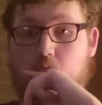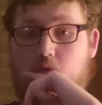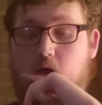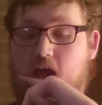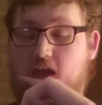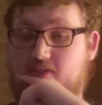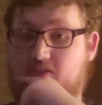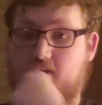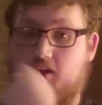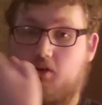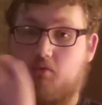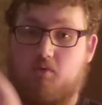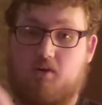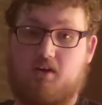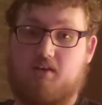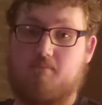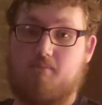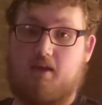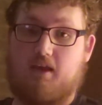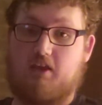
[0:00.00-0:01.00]
I think would
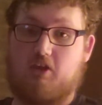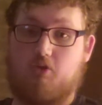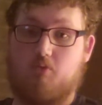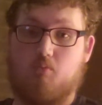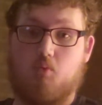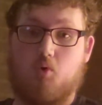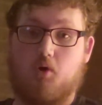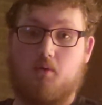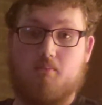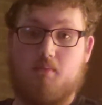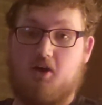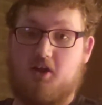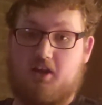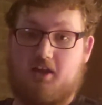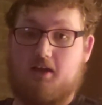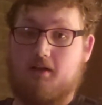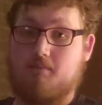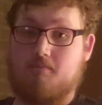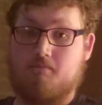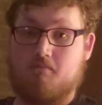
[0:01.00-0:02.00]
make you more
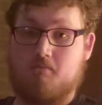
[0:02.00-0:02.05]
money.